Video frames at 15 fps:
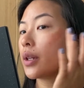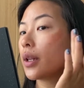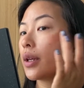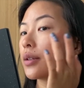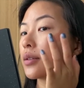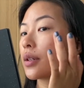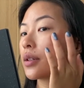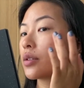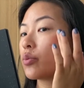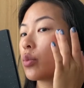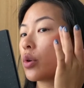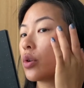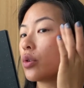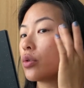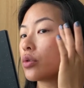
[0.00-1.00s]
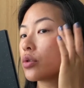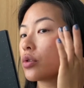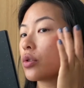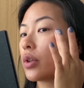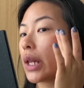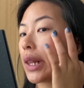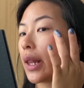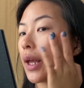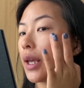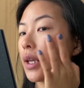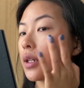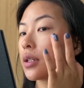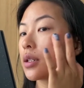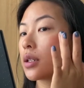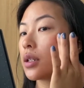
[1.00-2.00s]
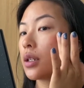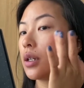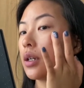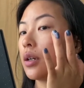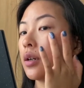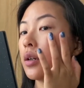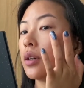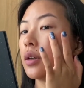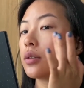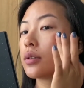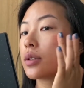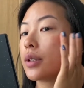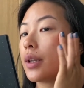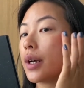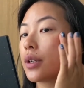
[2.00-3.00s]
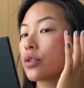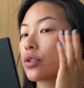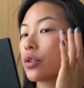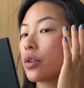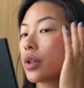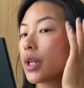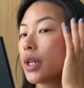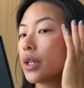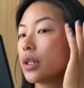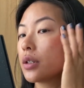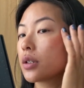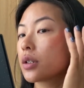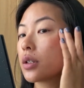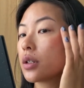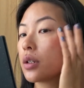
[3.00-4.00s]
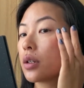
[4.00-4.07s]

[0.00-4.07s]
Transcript: less exposed to the light. It's natural light.